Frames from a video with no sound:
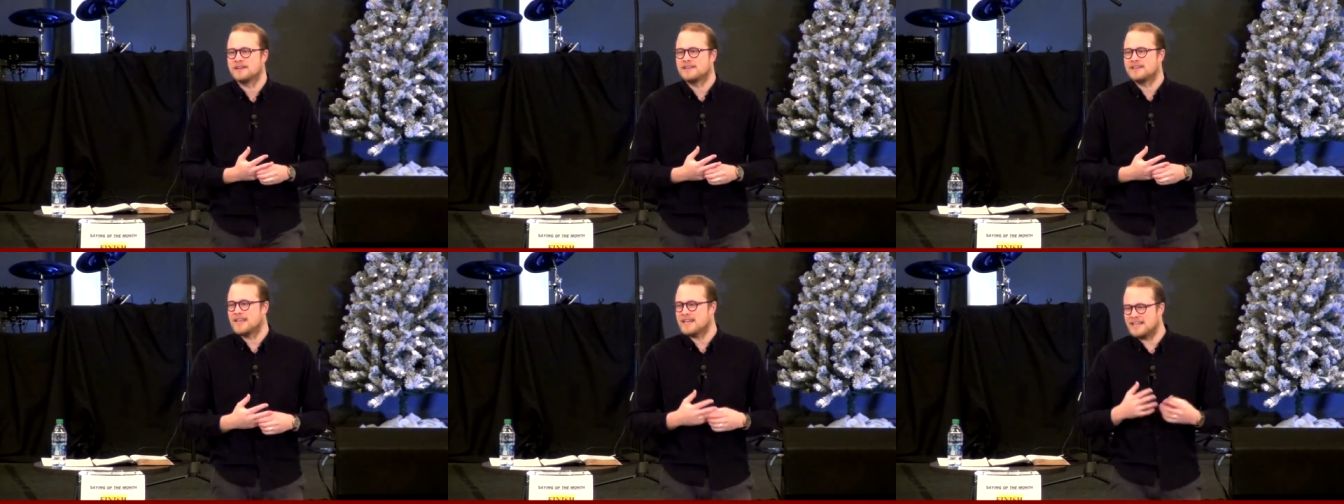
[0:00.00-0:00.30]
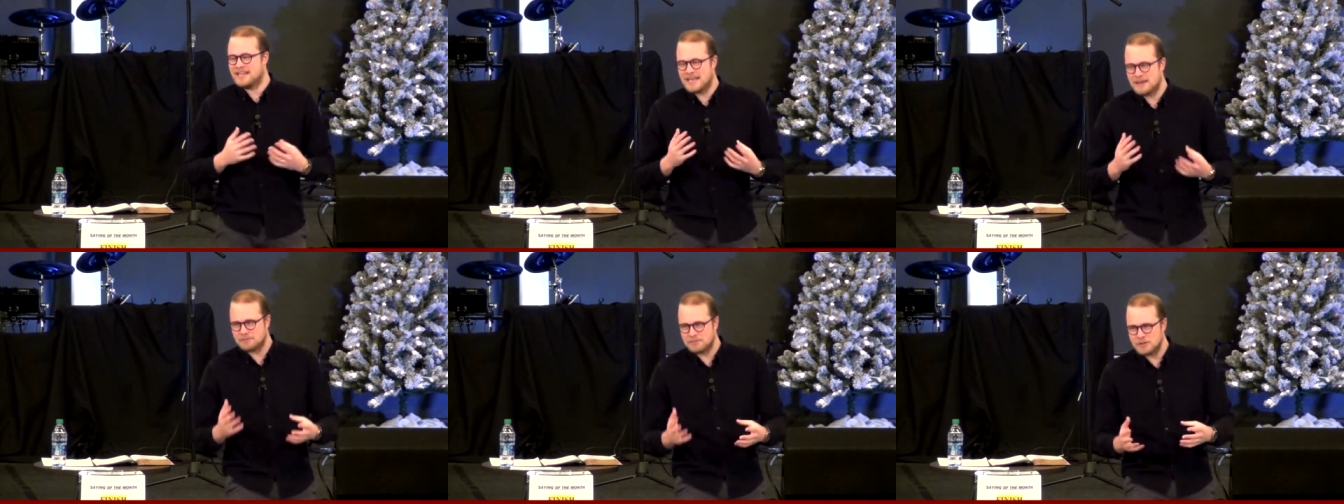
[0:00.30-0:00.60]
They'd
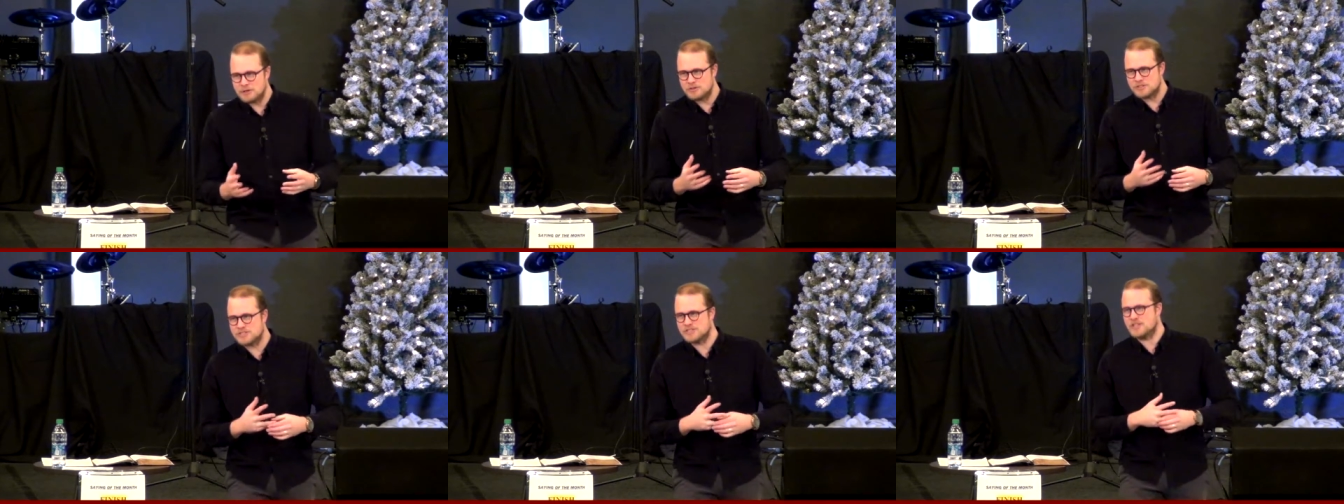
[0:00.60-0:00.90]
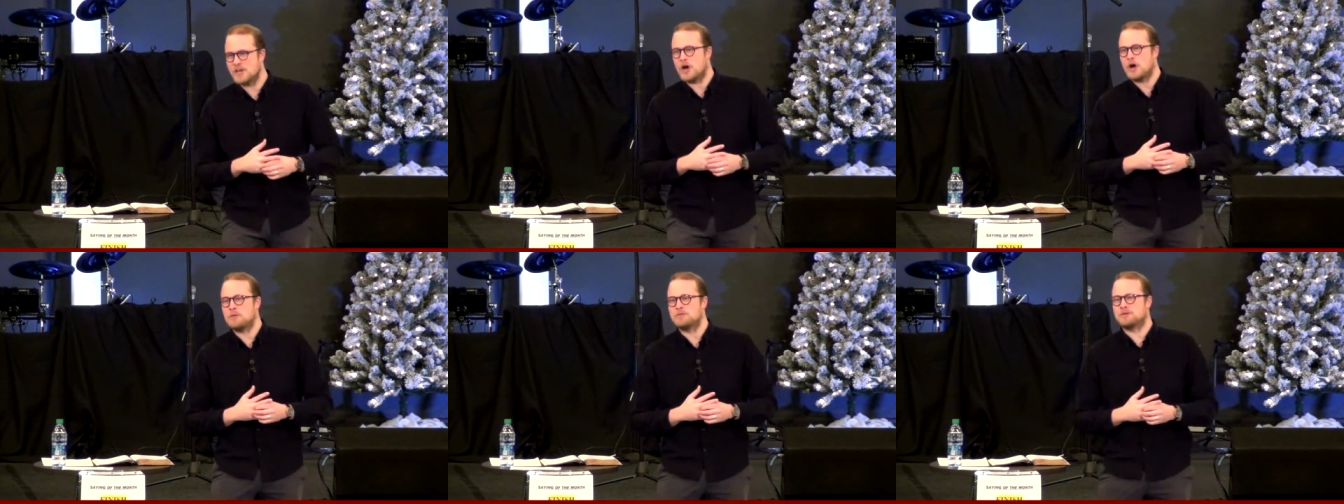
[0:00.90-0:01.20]
end up losing
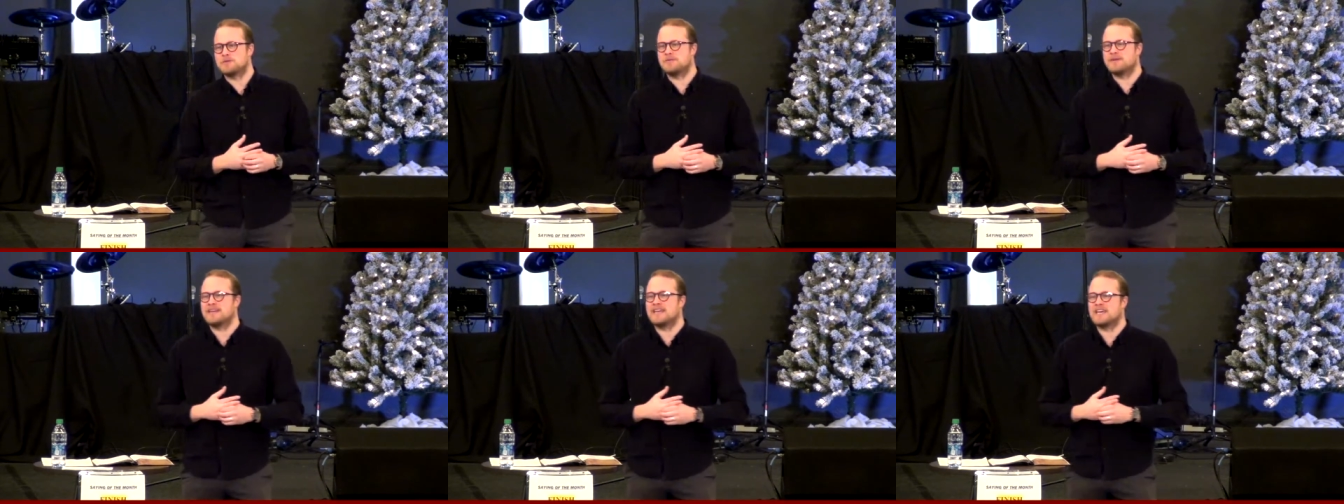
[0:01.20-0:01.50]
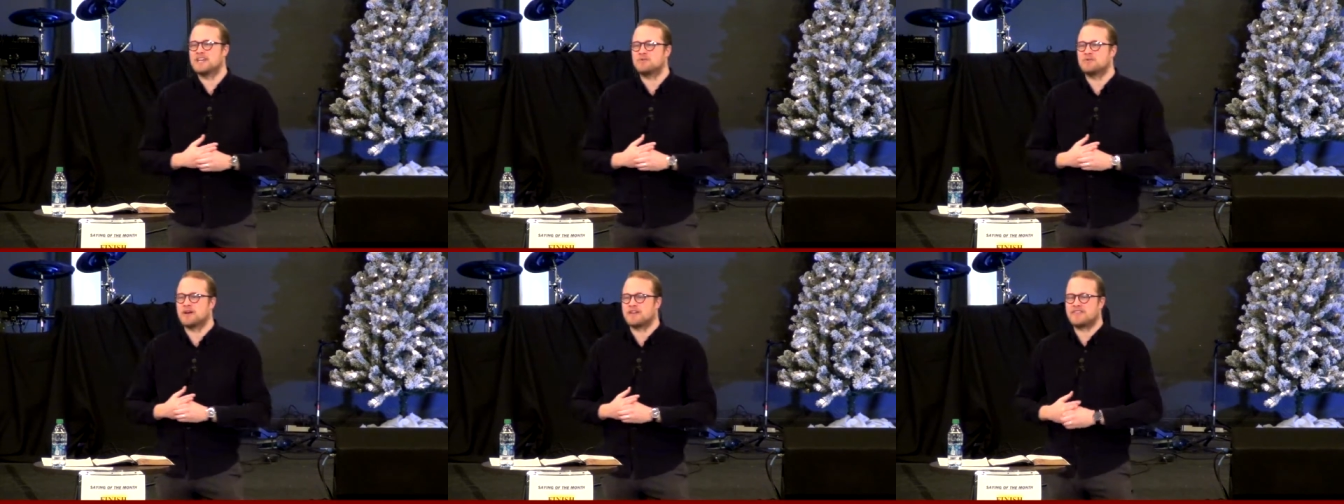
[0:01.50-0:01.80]
the home to
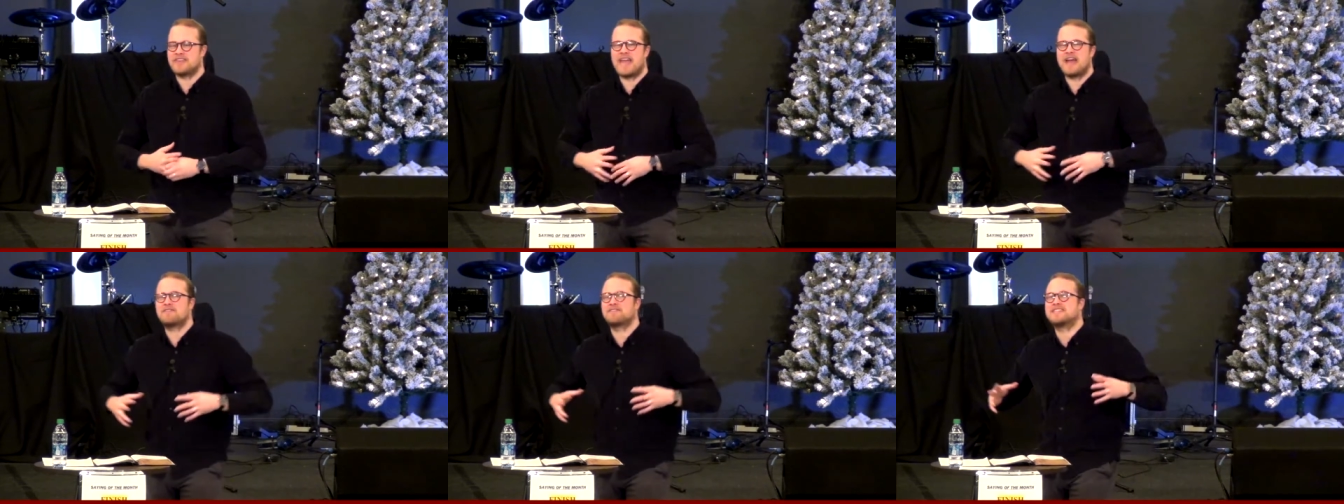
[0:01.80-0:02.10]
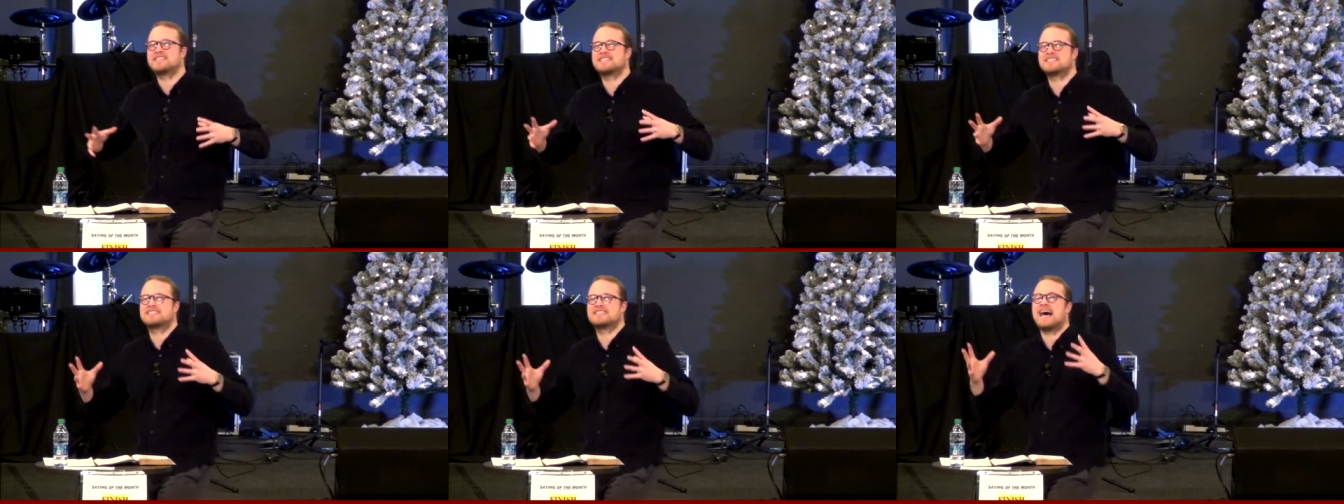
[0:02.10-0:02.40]
begin with. They have a
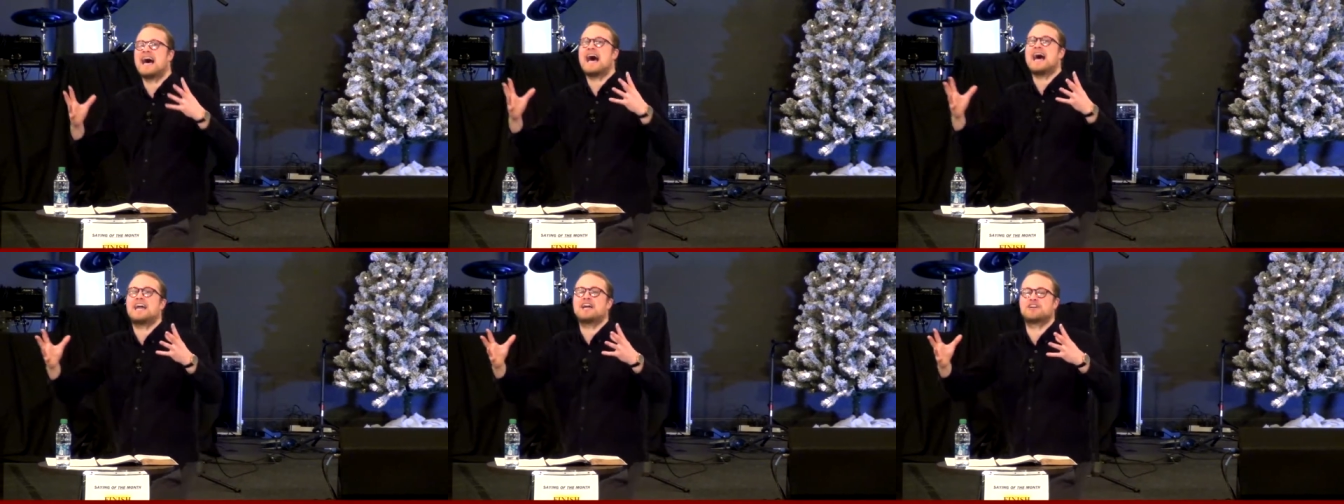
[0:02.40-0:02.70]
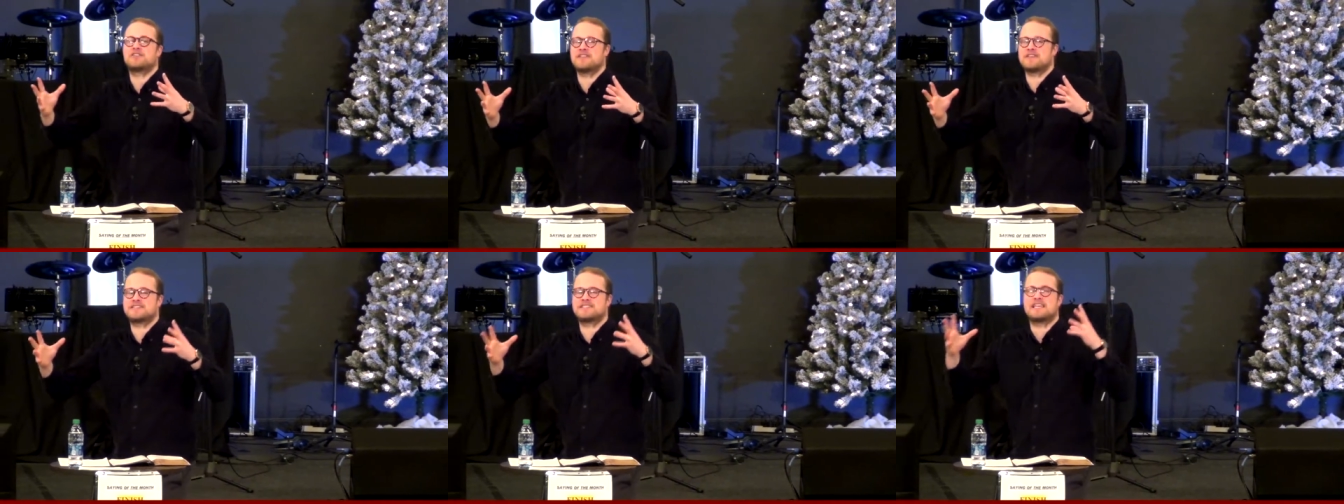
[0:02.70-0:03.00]

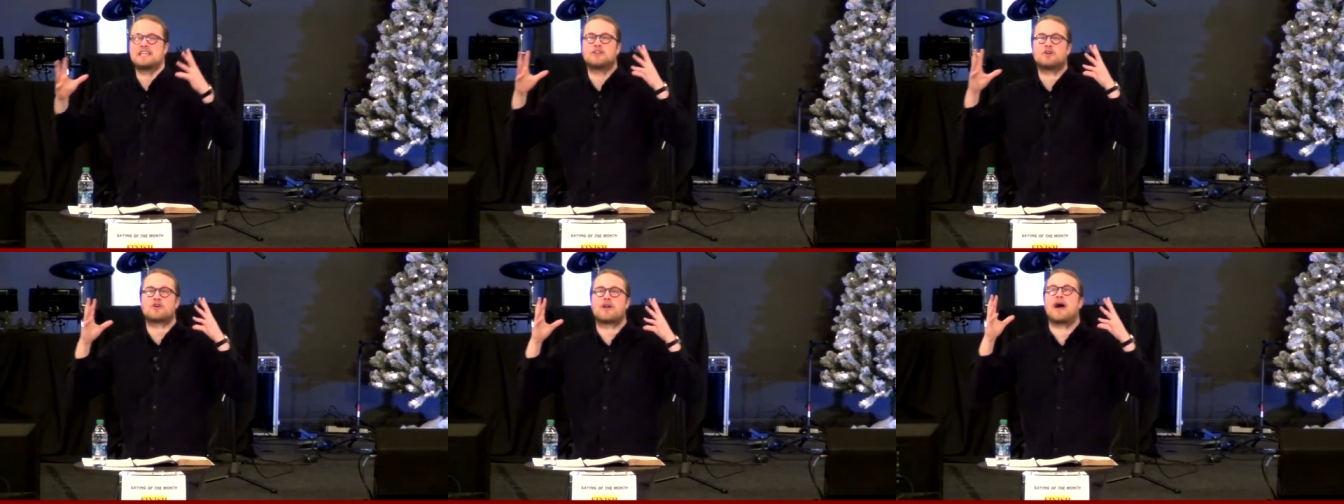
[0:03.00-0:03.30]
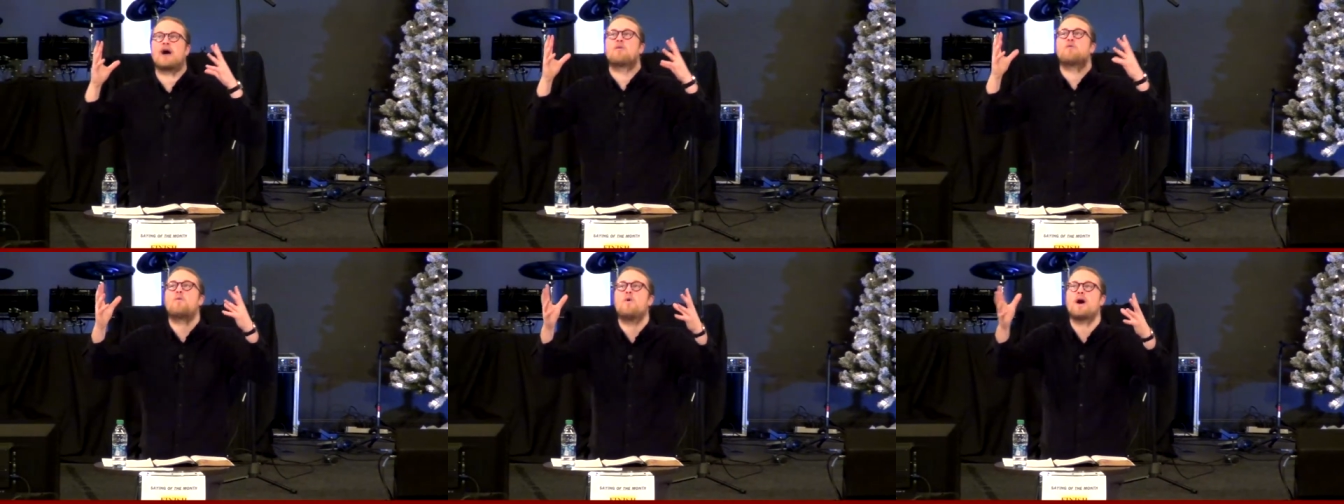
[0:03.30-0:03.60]
desire. They say, Lord,
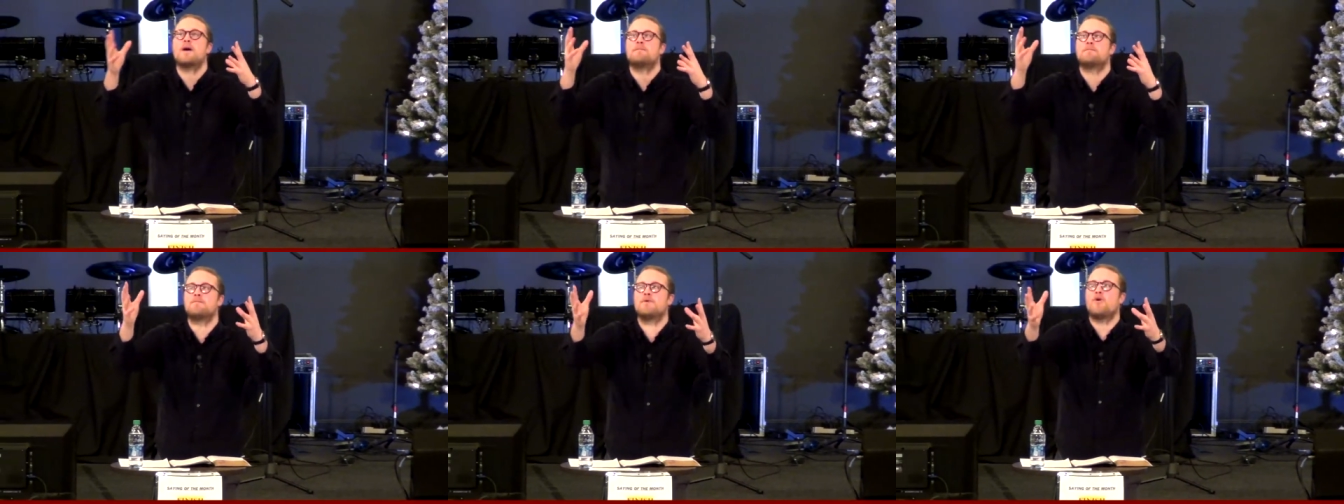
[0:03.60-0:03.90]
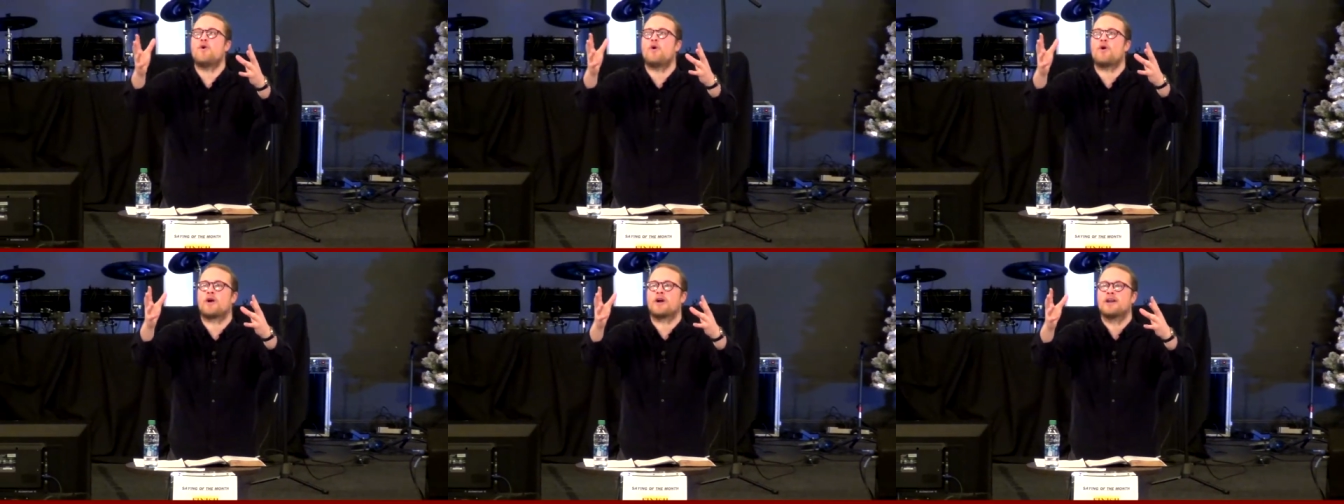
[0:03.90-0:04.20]
I want
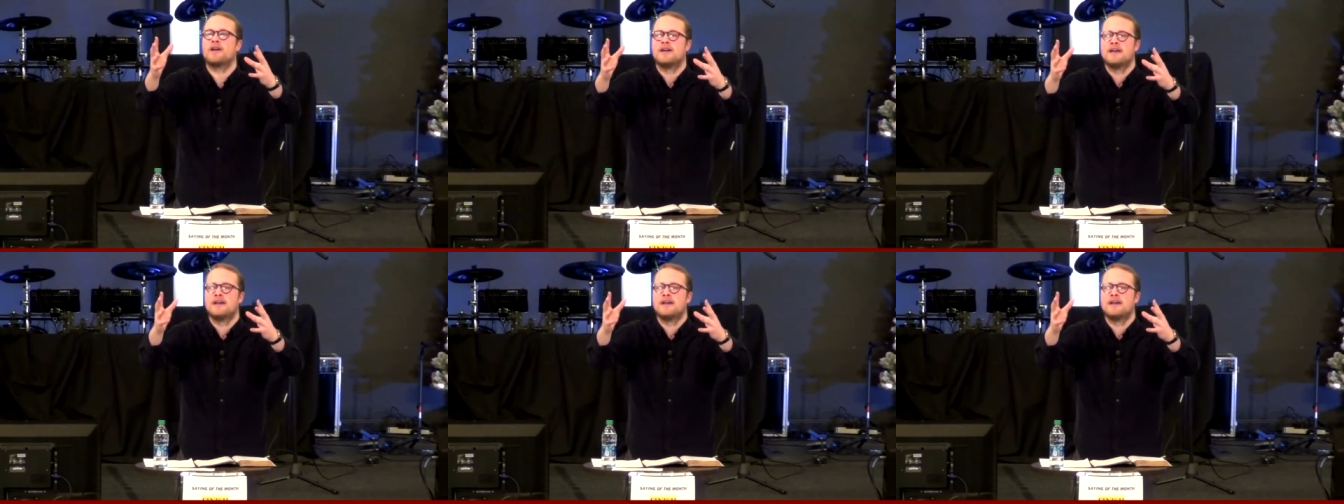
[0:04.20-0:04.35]
more,